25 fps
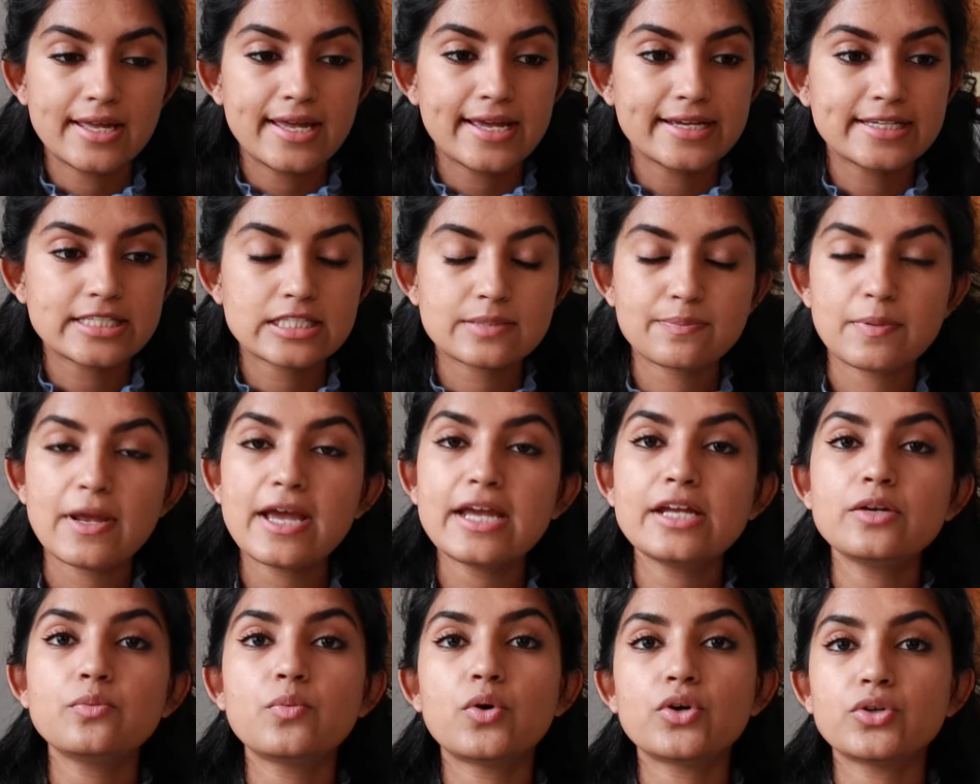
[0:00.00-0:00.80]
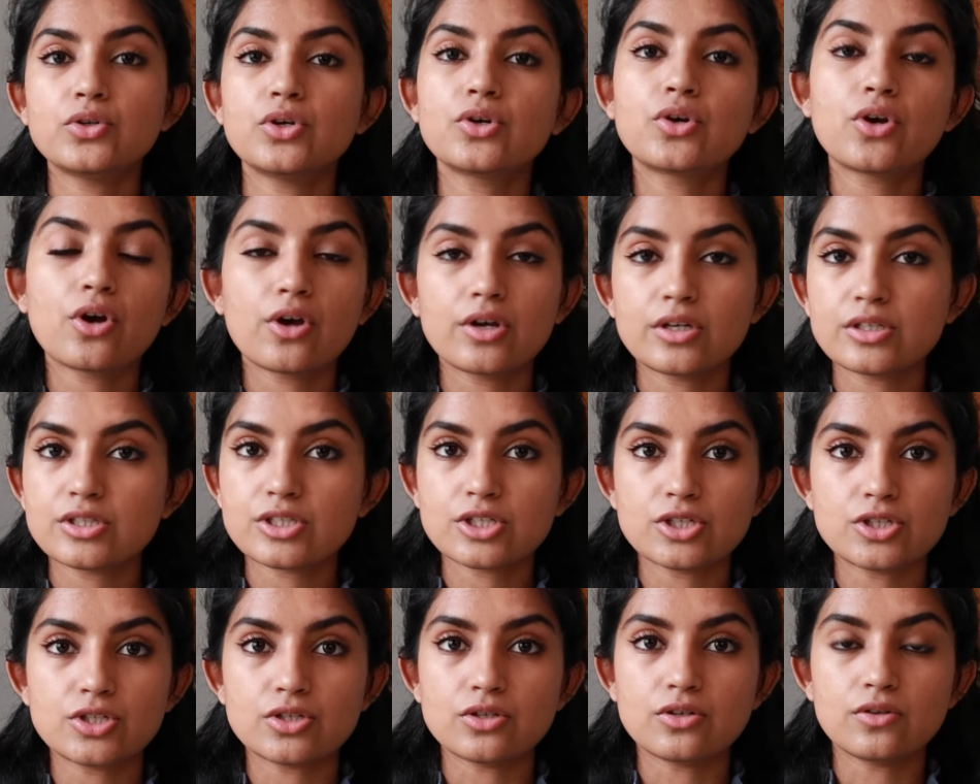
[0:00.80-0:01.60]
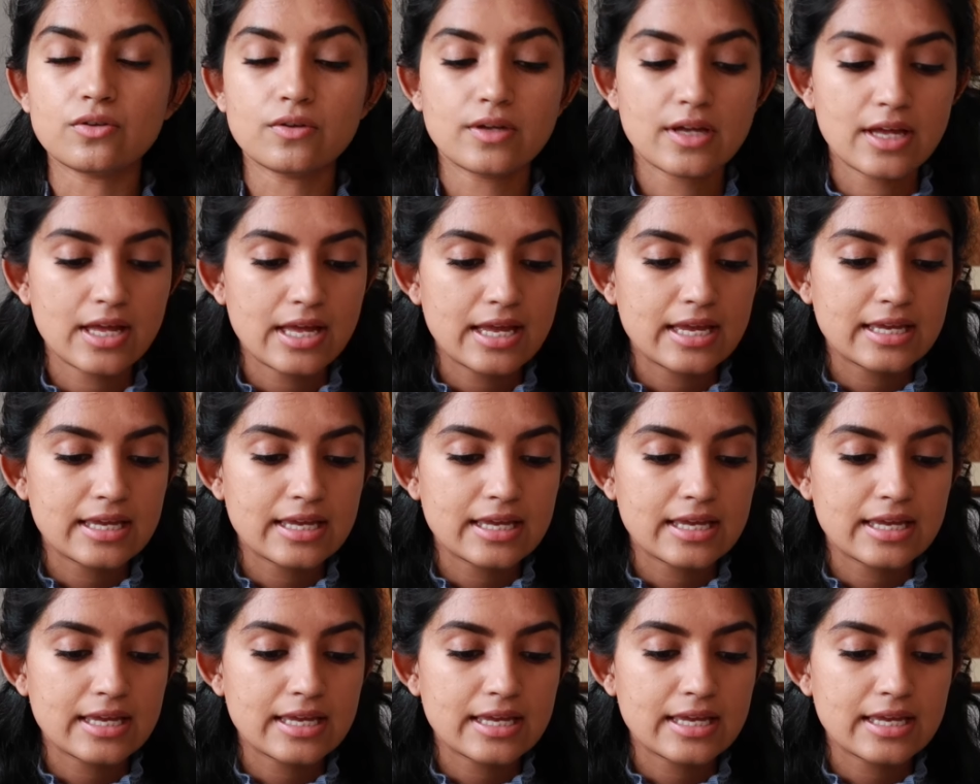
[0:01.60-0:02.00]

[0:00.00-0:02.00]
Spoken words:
explain what you're going to do.